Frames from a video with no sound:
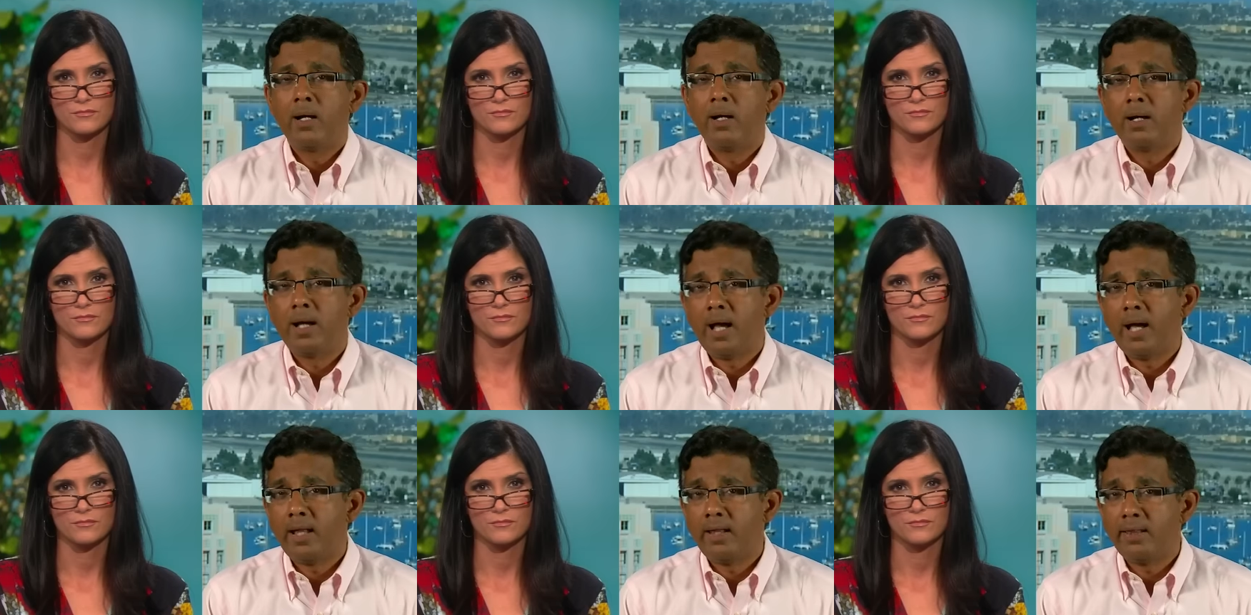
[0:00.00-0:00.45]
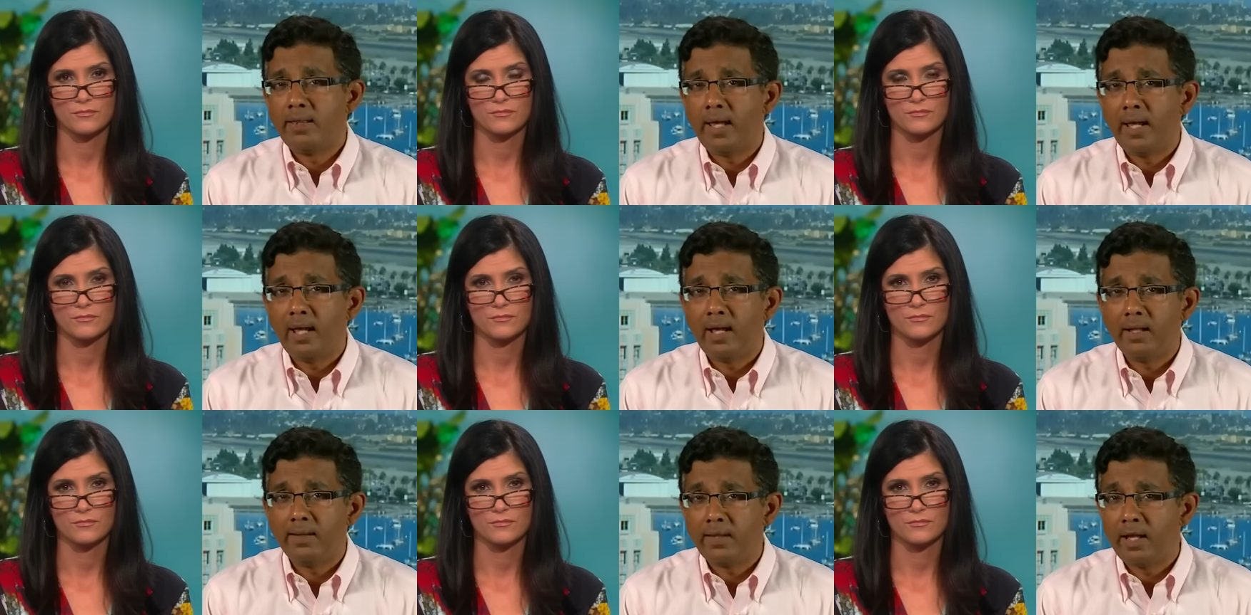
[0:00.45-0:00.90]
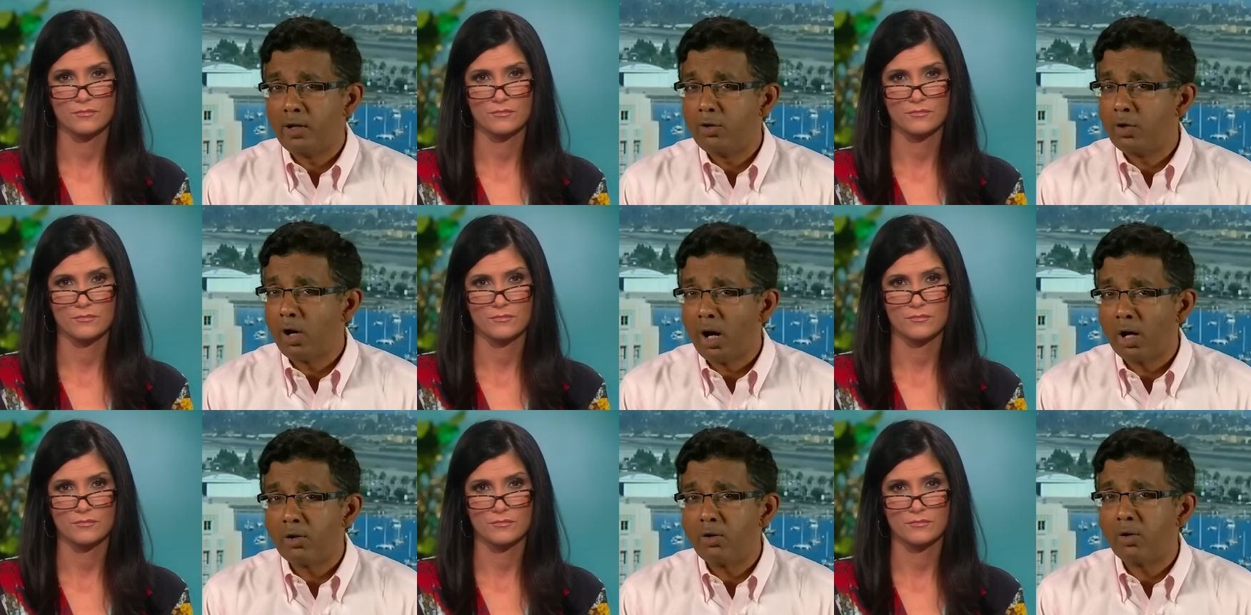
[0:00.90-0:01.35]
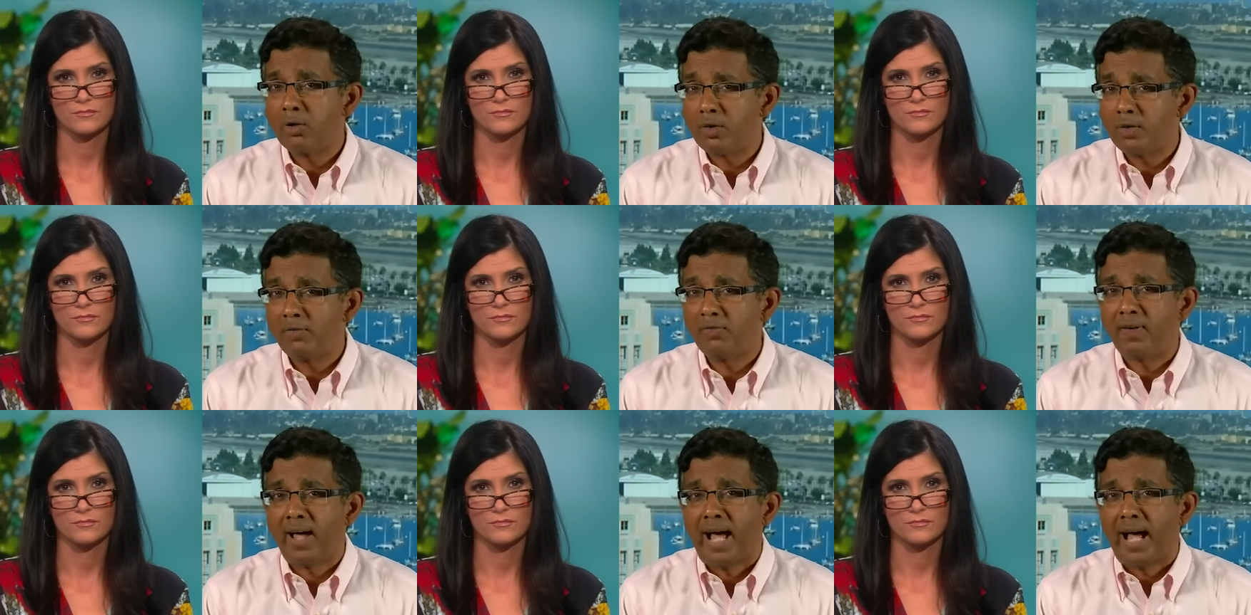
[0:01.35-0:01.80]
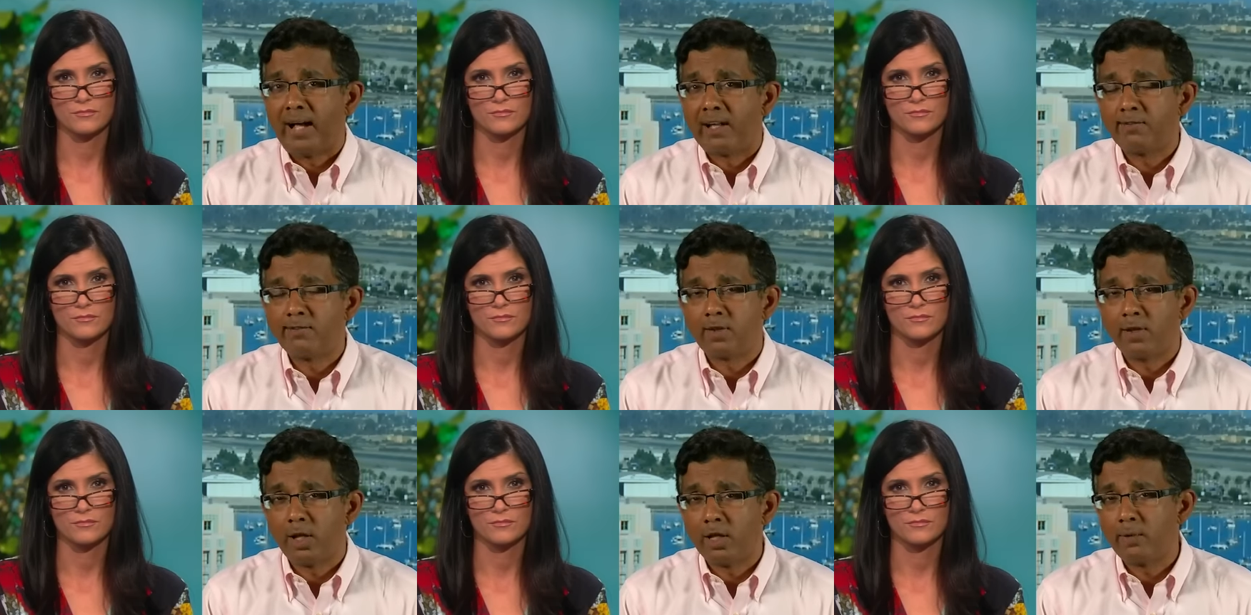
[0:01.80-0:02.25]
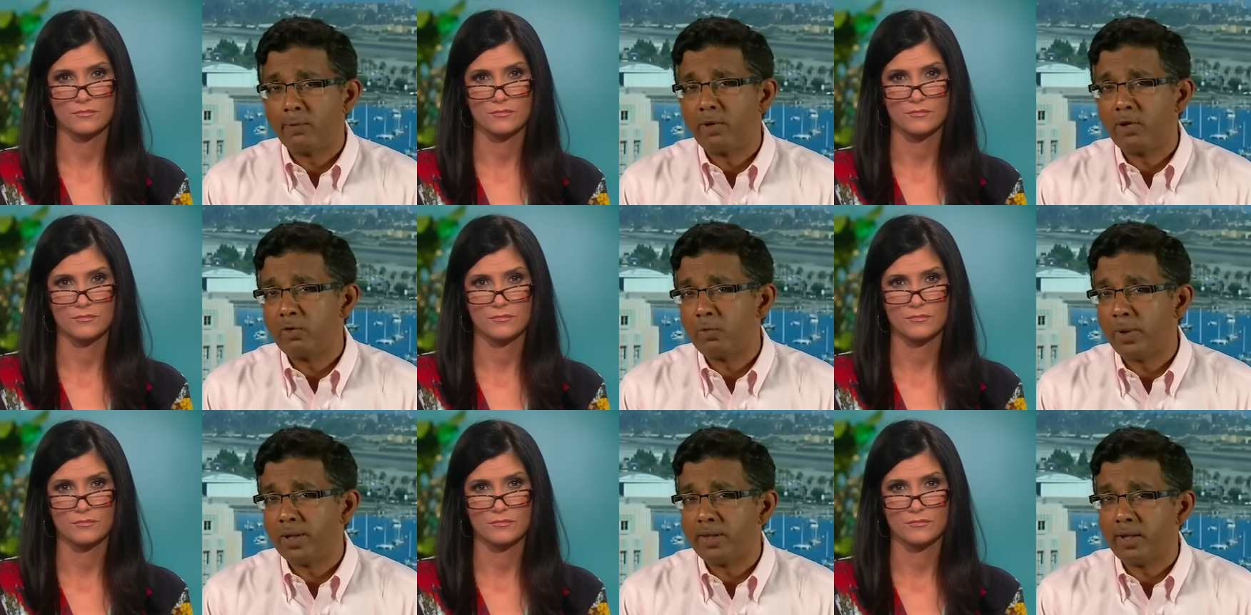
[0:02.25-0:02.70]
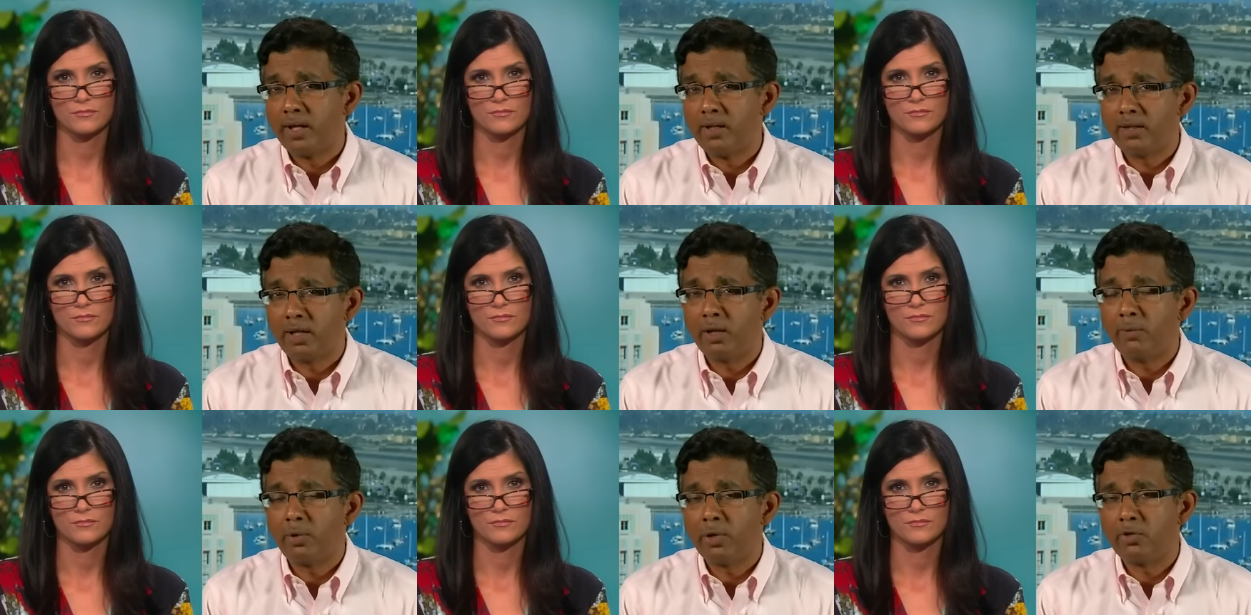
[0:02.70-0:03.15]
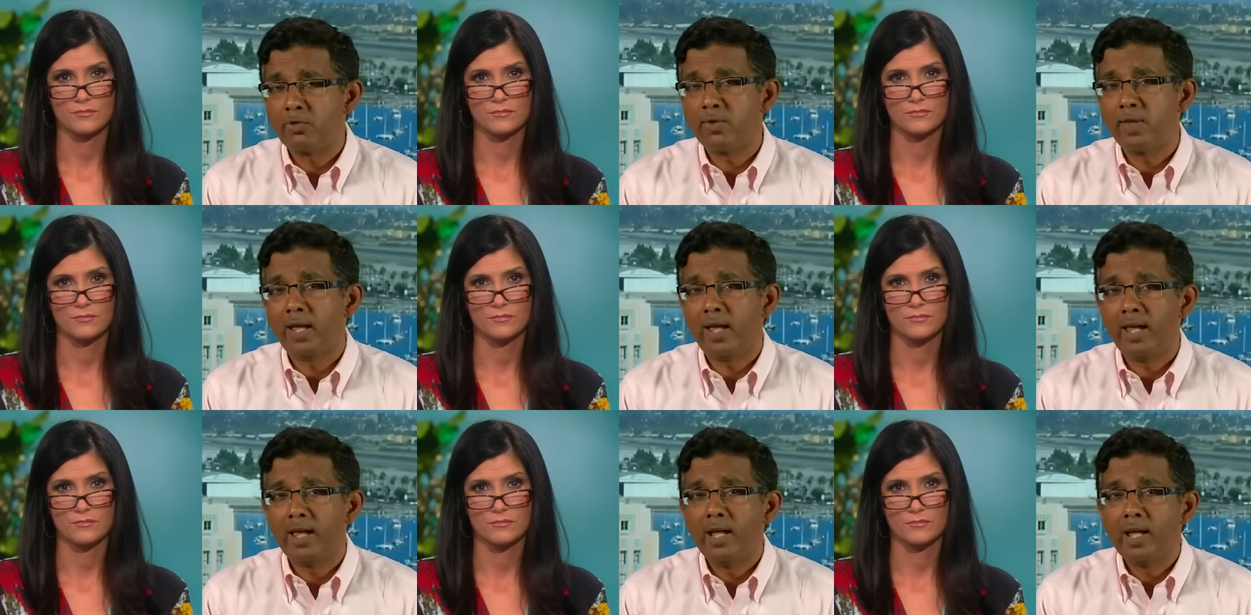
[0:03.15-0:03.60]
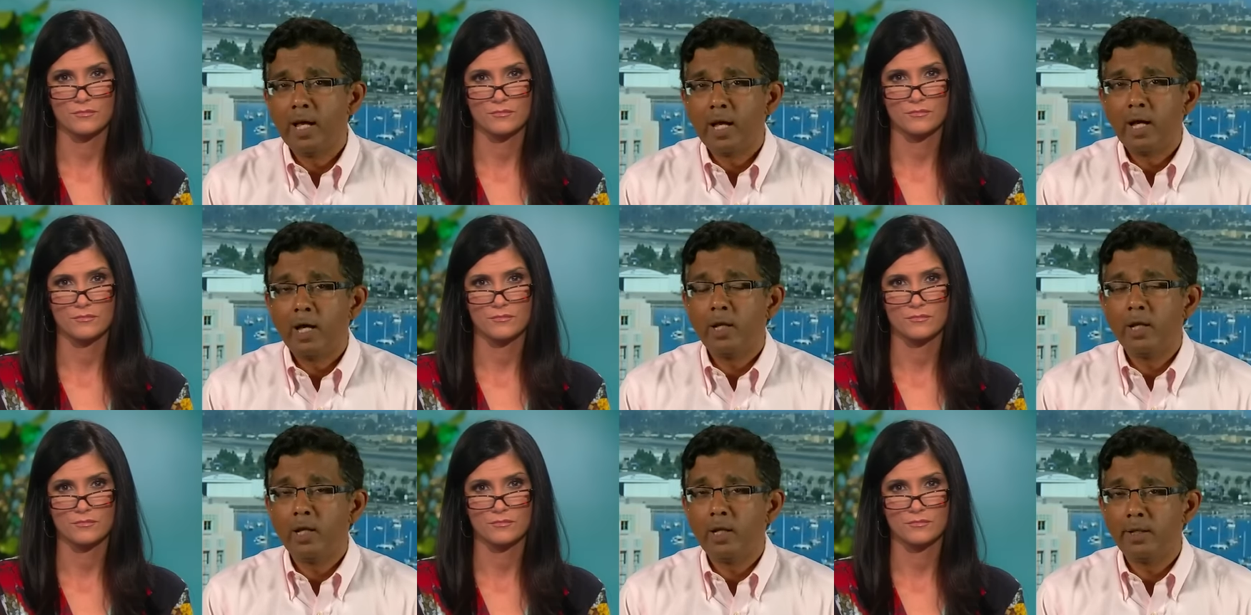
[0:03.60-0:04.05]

Speaker 1: and they doctored the facts. In other words, what they did was they